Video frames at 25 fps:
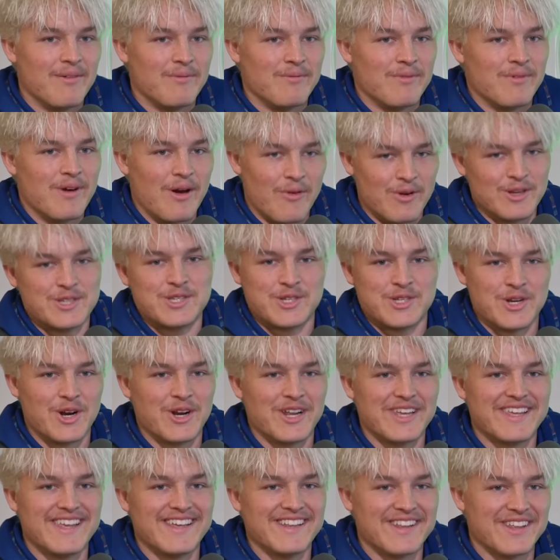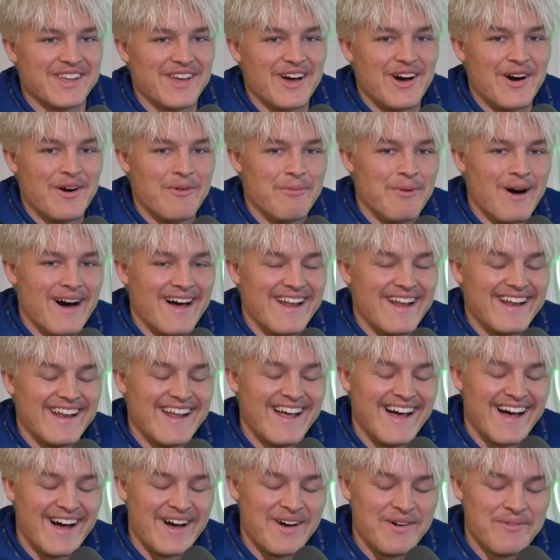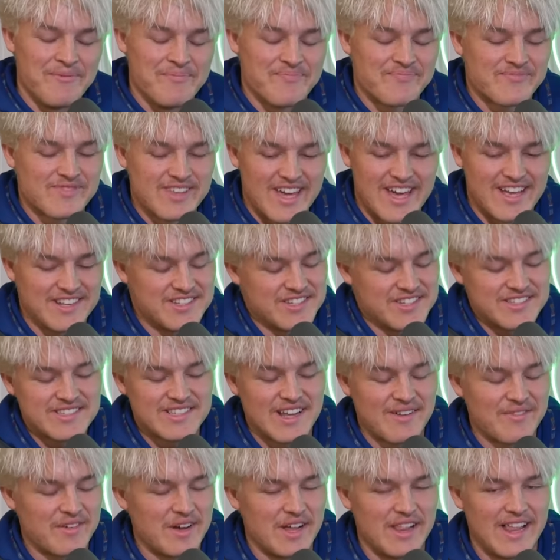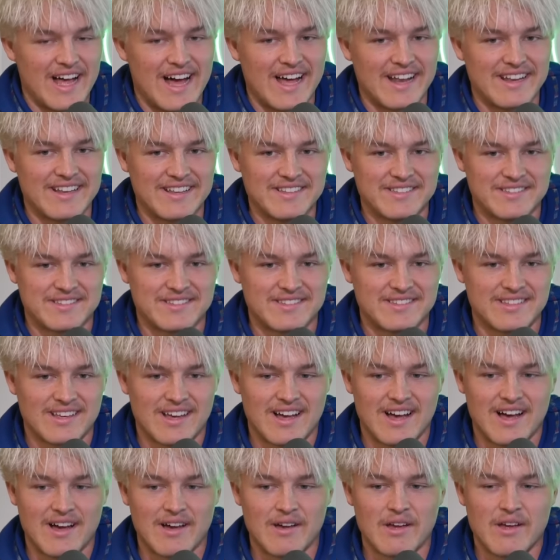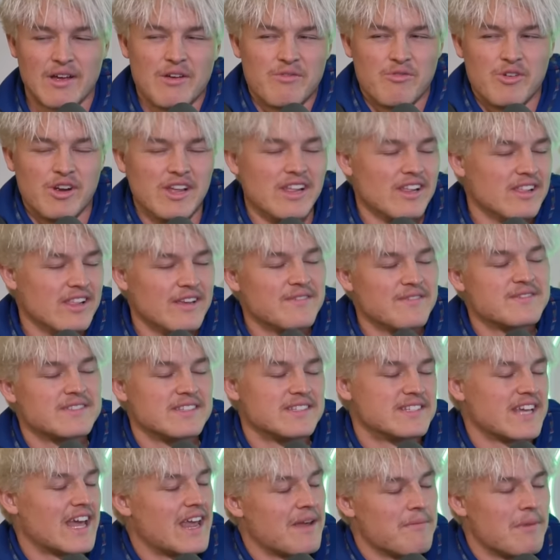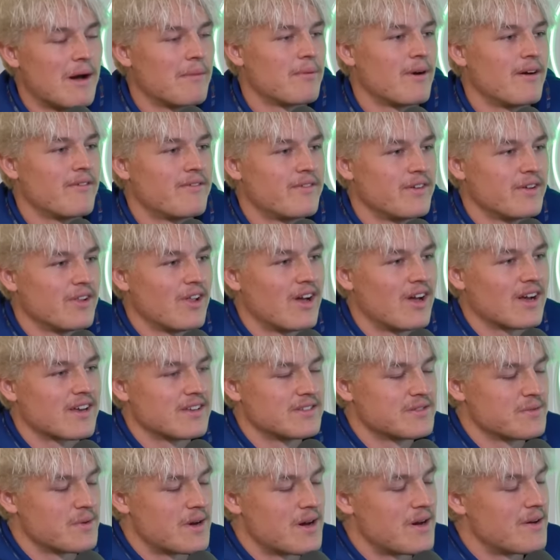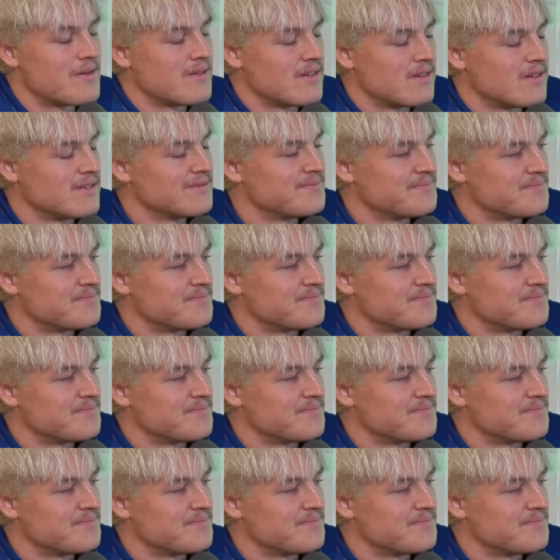I wish Johnny kicked the goal. But, just stuff like that. It really lifts the team up, I feel like, as well.